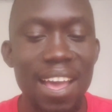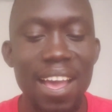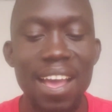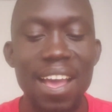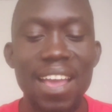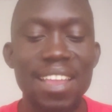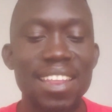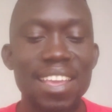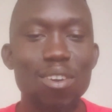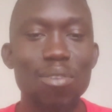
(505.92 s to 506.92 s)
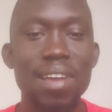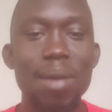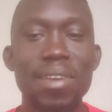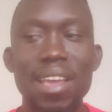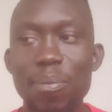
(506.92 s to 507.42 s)
idea of
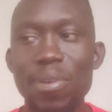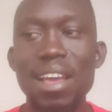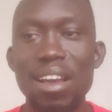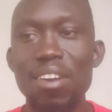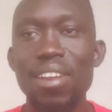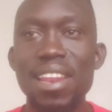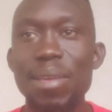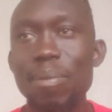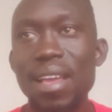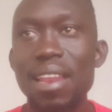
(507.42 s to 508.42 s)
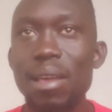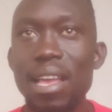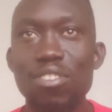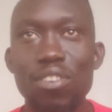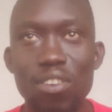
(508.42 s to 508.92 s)
coming up with a already made
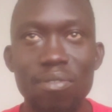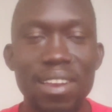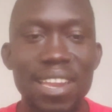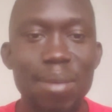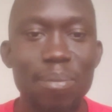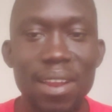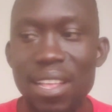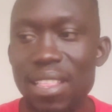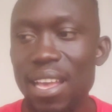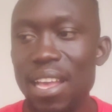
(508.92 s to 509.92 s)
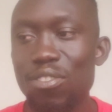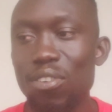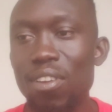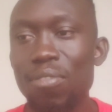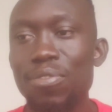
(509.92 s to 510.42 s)
sort of a templates, a
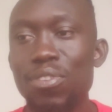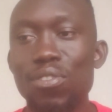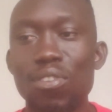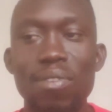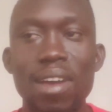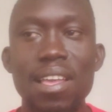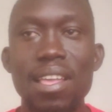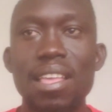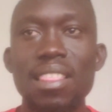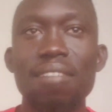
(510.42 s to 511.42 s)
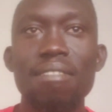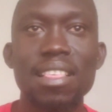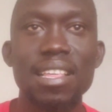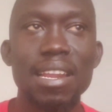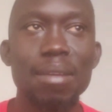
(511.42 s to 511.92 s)
sort of a
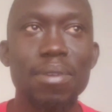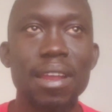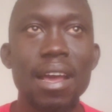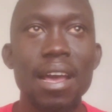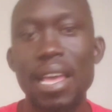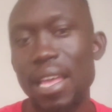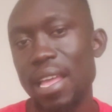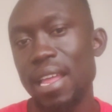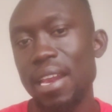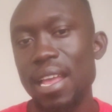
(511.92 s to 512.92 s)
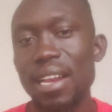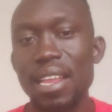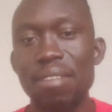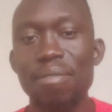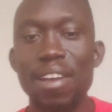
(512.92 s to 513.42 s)
JavaScript React
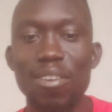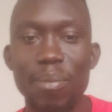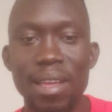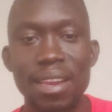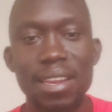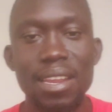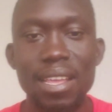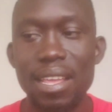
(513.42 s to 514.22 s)
environment